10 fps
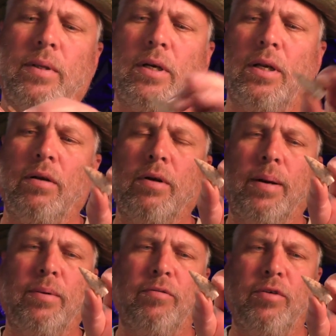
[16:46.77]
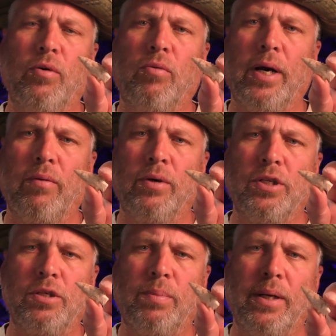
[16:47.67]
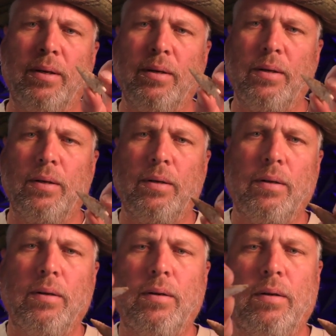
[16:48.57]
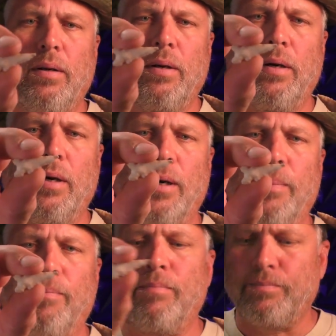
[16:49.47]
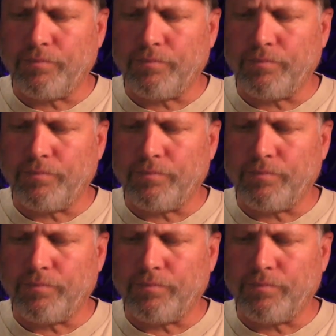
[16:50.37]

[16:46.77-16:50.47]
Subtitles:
kind of grabbed a few white ones, but I'm